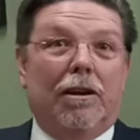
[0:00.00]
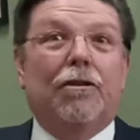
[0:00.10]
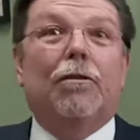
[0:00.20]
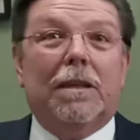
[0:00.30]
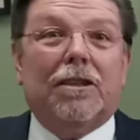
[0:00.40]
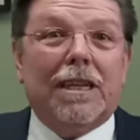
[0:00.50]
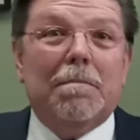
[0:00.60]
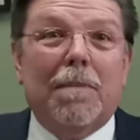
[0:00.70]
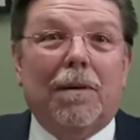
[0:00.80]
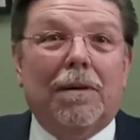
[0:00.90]
to
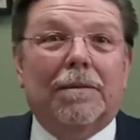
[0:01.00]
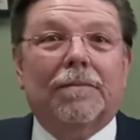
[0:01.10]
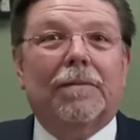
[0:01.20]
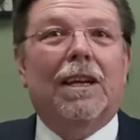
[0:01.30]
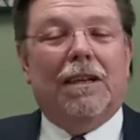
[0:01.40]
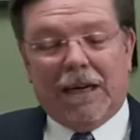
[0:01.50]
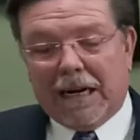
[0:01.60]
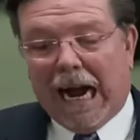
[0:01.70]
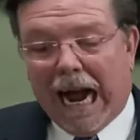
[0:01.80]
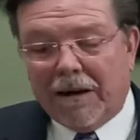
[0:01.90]
assemble, to
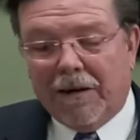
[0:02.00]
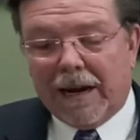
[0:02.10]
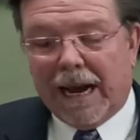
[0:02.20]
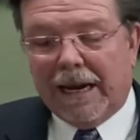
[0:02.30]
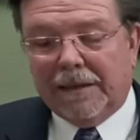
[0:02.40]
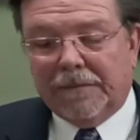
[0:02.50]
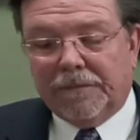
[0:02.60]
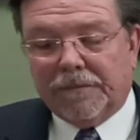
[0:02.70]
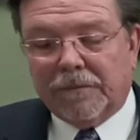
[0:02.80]
congregate.